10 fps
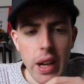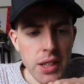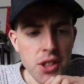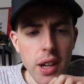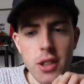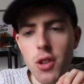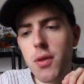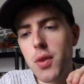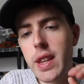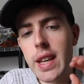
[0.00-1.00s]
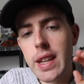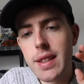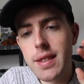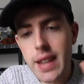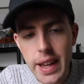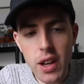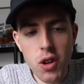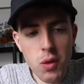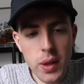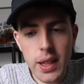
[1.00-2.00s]
I started off with a 10
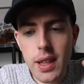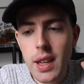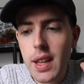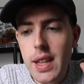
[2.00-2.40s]
hour week,